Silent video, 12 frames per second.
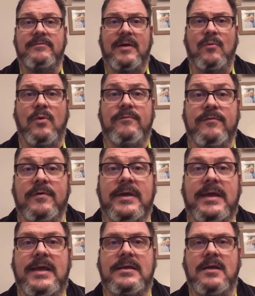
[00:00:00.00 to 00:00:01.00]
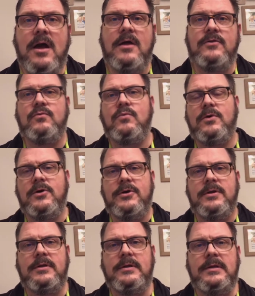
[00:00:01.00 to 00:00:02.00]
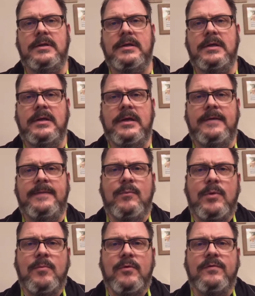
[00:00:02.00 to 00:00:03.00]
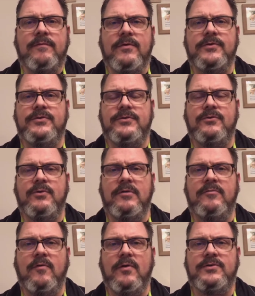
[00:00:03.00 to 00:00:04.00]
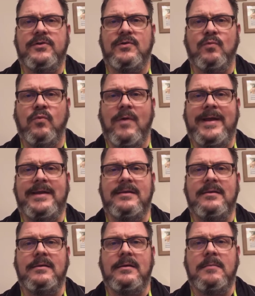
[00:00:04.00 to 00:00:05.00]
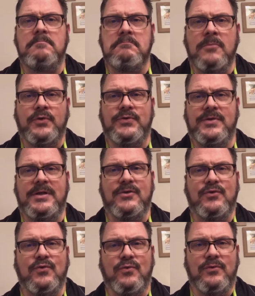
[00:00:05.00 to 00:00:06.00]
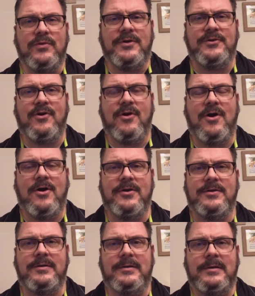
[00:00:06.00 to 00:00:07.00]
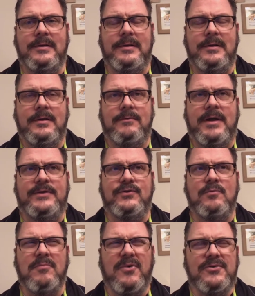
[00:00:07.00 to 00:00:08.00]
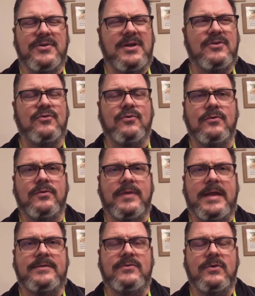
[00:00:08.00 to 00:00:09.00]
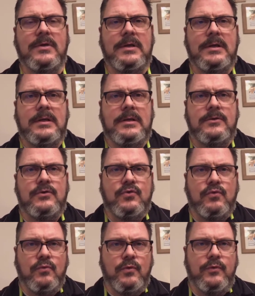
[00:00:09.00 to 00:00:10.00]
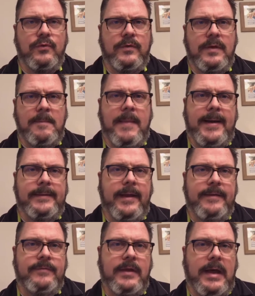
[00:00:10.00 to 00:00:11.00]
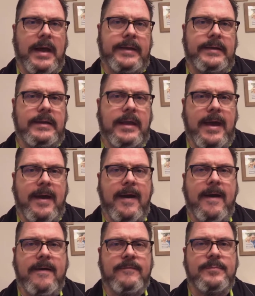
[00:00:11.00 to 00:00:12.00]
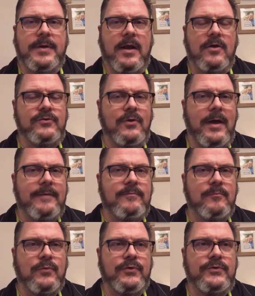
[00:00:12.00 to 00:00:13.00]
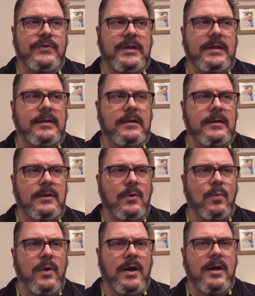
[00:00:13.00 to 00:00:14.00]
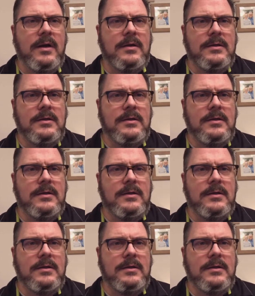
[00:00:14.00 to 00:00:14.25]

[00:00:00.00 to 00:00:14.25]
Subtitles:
won't forget God's word. And then we move to verses 3 and 4. It says, write mercy and truth on your heart, right? So mercy and truth, that's truth in my life that I need to have, but I also have mercy where,